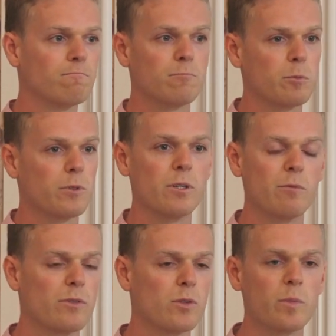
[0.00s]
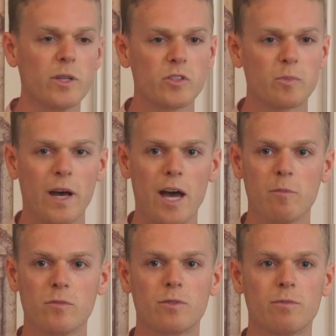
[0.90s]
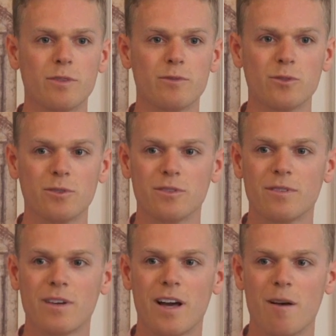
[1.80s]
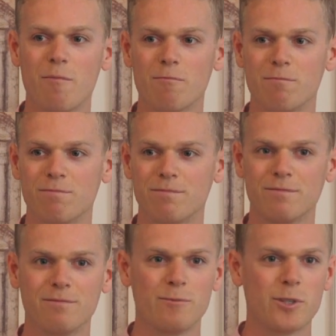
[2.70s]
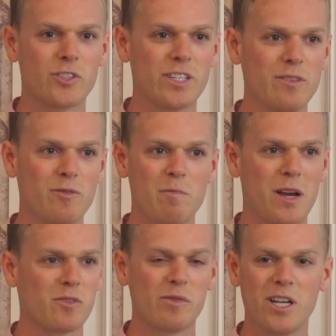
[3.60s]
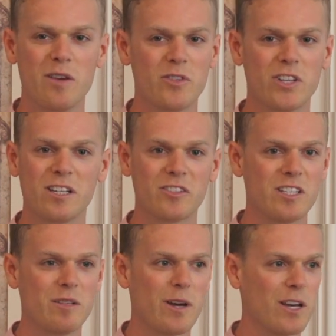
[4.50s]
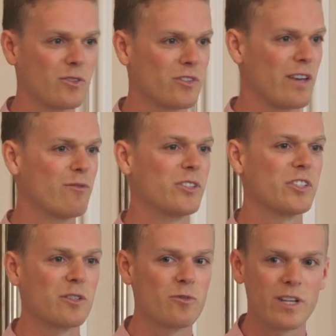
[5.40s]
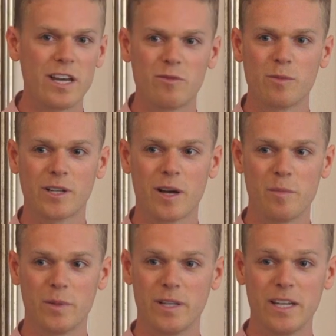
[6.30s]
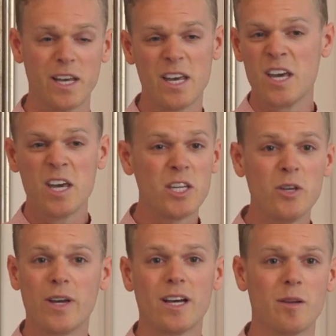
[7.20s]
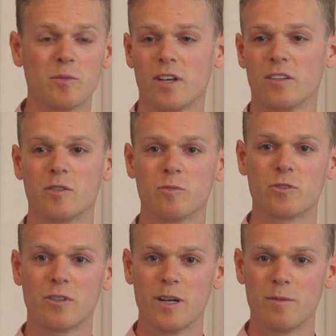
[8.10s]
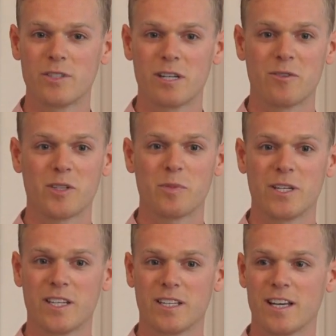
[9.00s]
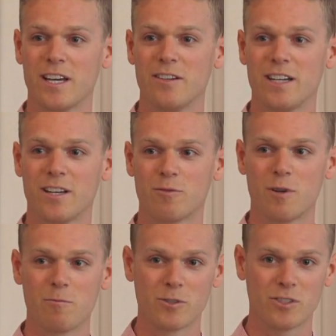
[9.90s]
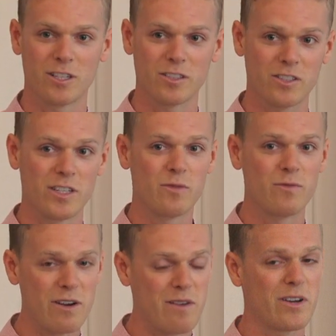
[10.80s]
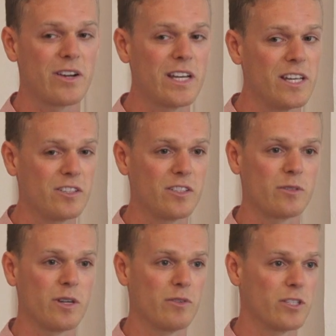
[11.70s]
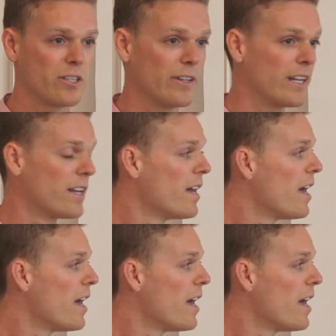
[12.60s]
we've all been spammed, we've all received massively overzealous emails every single day from a company. You hit unsubscribe. Generally speaking, that only has one result. It's very, very easy to overdo it.